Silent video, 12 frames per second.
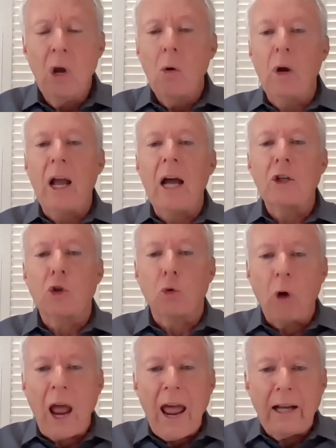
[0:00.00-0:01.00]
We got
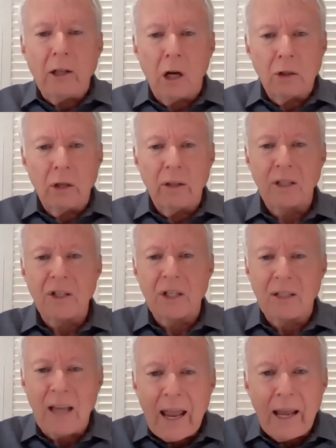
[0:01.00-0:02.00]
dragged onto the
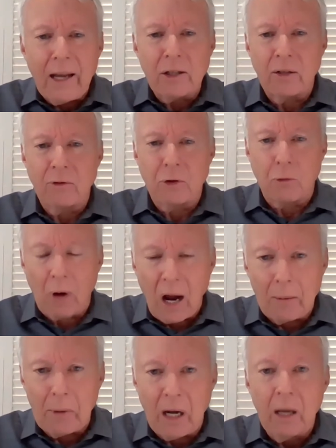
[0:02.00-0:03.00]
stage of
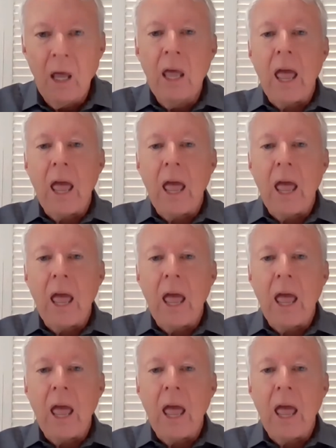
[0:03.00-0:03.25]
drama